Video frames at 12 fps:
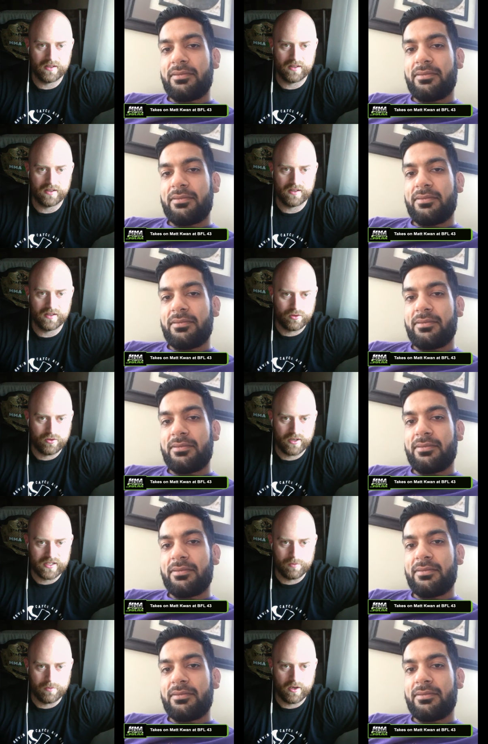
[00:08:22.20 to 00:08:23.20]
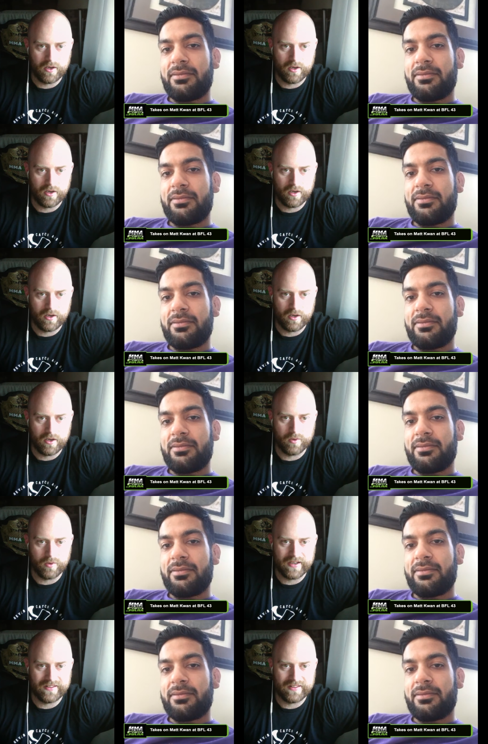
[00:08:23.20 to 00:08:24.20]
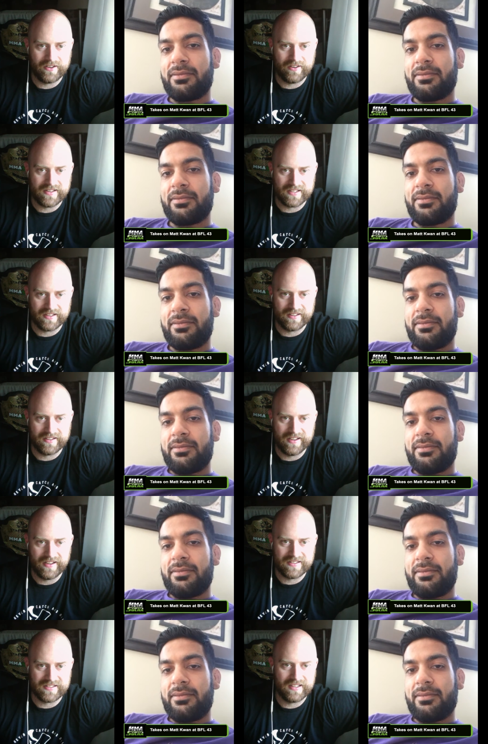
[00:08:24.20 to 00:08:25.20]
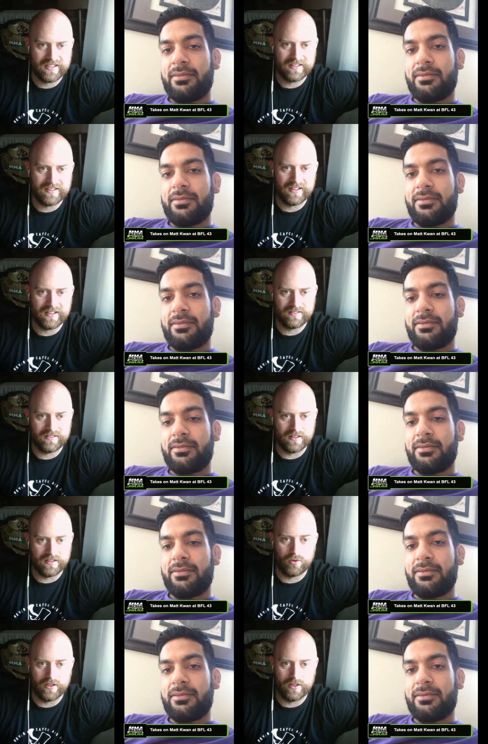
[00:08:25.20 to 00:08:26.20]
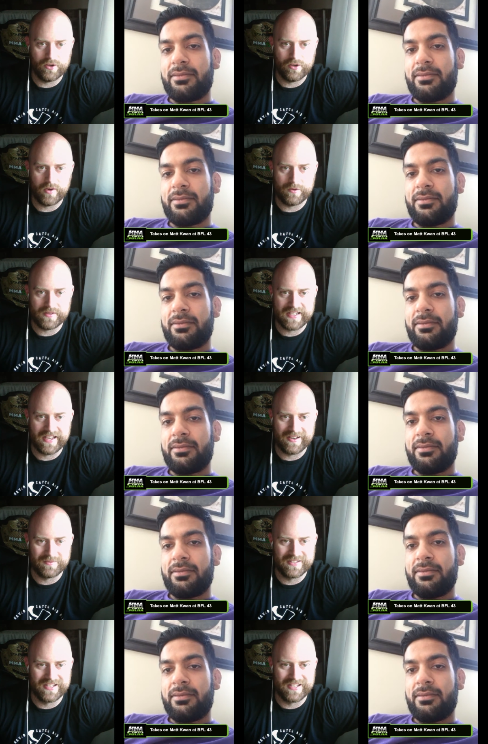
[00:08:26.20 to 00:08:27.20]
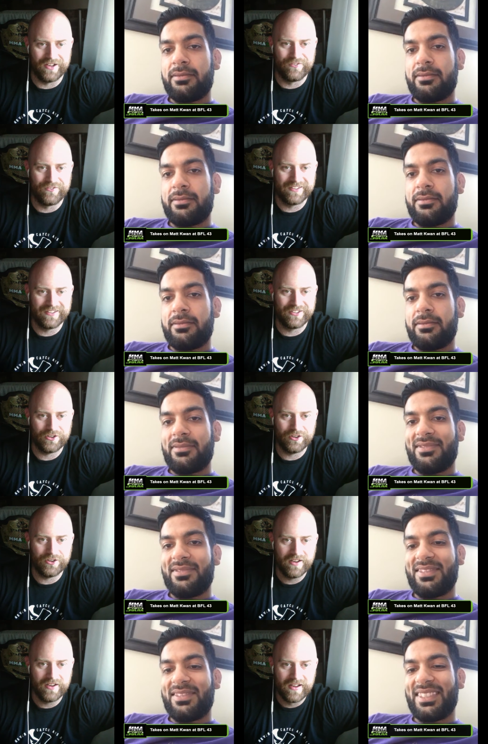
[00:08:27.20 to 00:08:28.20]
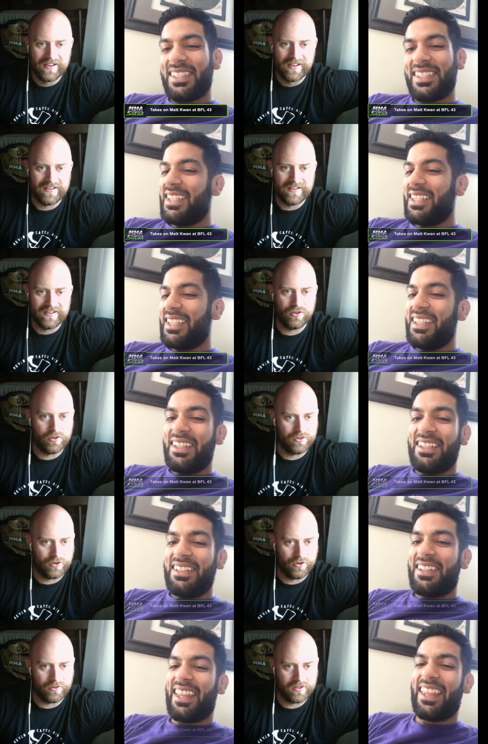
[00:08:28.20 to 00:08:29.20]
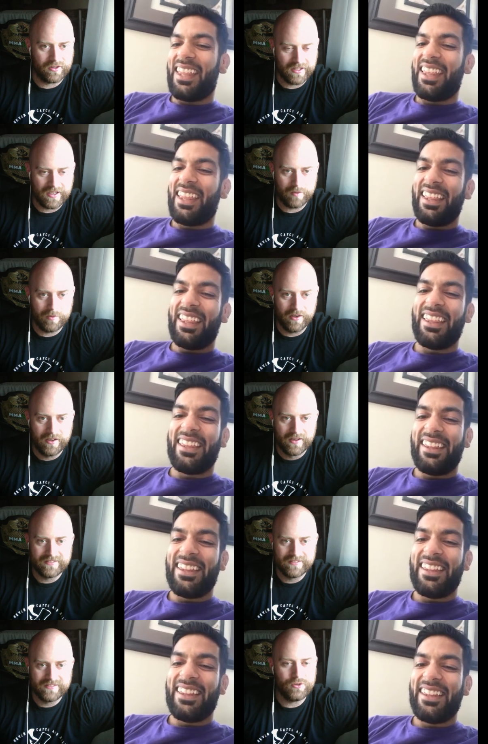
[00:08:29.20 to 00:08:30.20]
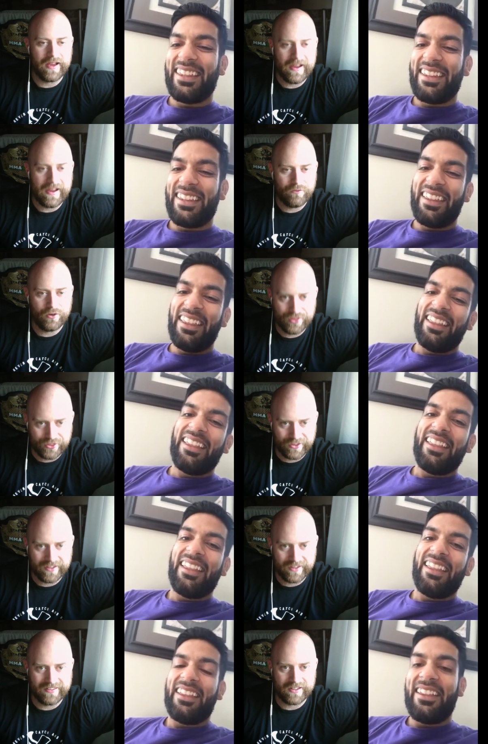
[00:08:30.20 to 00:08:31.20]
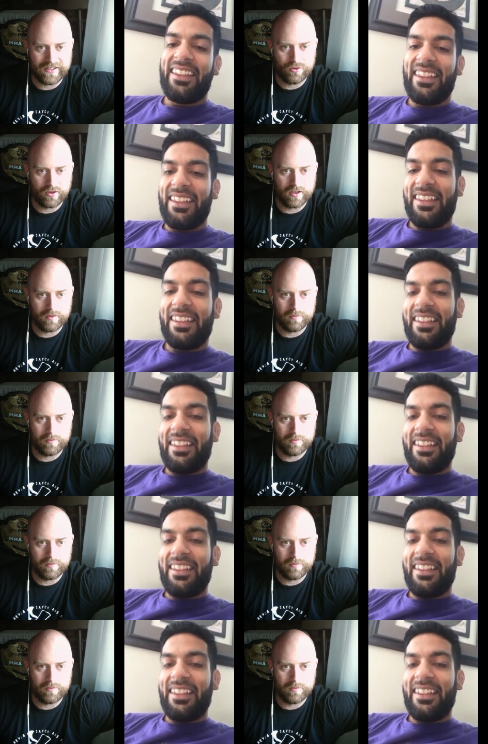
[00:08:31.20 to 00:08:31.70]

Speaker 1: back with Gracie Barra, you you went in there as a as a kid that didn't really know what he was getting himself into. Now you own your own club. Did you ever think that you were going to